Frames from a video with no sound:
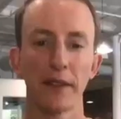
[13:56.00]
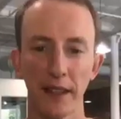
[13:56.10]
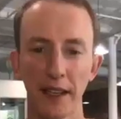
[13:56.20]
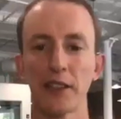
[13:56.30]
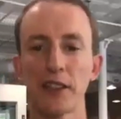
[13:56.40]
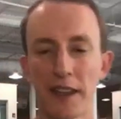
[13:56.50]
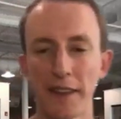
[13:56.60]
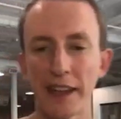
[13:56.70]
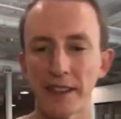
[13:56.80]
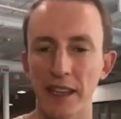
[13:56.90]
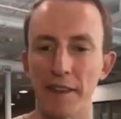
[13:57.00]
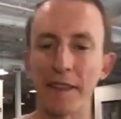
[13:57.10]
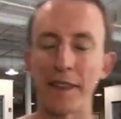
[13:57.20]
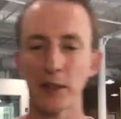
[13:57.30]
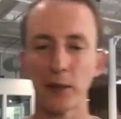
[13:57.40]
gotcha. And that's and
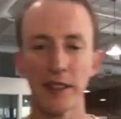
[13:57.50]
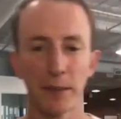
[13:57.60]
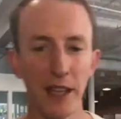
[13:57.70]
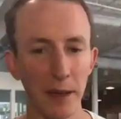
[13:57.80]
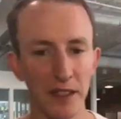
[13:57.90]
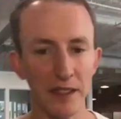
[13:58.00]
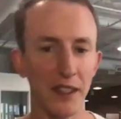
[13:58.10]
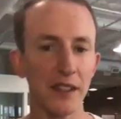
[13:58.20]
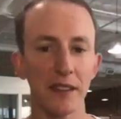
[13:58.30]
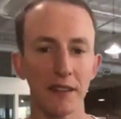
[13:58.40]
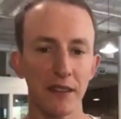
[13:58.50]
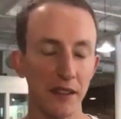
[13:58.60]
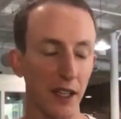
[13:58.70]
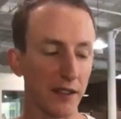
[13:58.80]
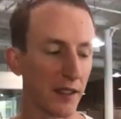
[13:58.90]
that's why sometimes this this this
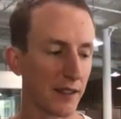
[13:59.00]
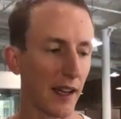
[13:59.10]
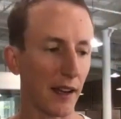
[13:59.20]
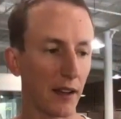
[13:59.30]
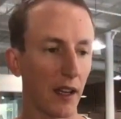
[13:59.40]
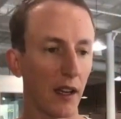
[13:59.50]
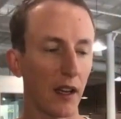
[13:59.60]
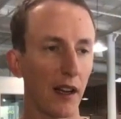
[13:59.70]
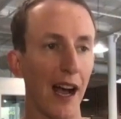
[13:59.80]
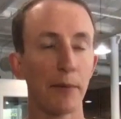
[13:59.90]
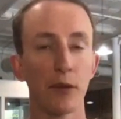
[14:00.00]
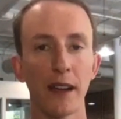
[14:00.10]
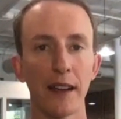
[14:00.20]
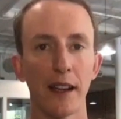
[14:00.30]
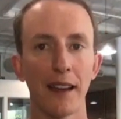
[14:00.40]
doesn't uh,
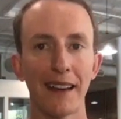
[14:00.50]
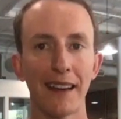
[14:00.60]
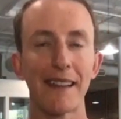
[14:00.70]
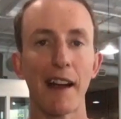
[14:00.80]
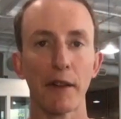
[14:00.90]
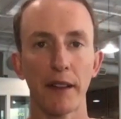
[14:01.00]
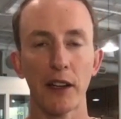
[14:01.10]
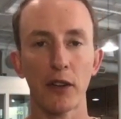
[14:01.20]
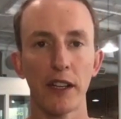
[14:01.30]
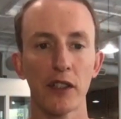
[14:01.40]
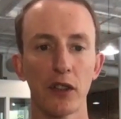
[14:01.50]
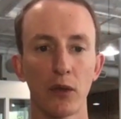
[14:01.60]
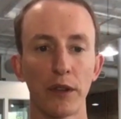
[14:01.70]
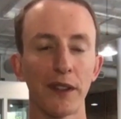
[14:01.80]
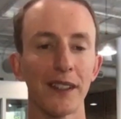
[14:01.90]
operate exactly like a traditional
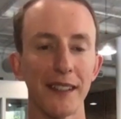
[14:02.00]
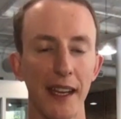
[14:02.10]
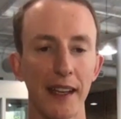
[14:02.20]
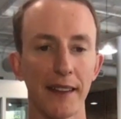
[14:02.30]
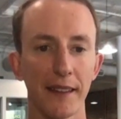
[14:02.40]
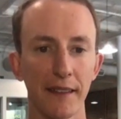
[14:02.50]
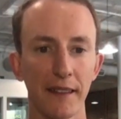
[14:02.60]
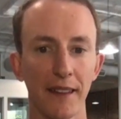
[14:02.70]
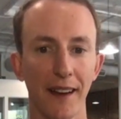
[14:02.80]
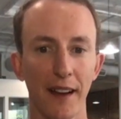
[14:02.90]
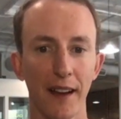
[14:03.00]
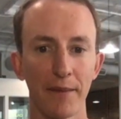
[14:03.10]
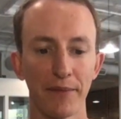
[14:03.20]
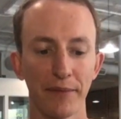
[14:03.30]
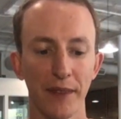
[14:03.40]
real estate
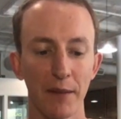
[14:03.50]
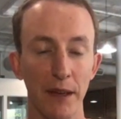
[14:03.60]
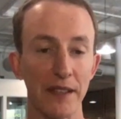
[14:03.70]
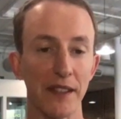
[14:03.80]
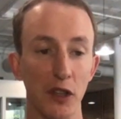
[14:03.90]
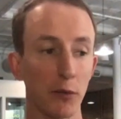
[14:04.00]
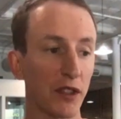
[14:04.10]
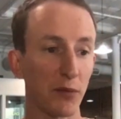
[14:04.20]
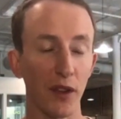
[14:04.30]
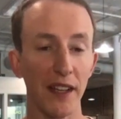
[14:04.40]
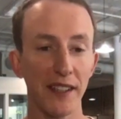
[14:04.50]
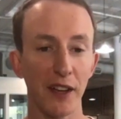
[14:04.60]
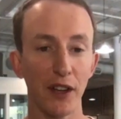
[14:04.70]
um, business. Almost more like selling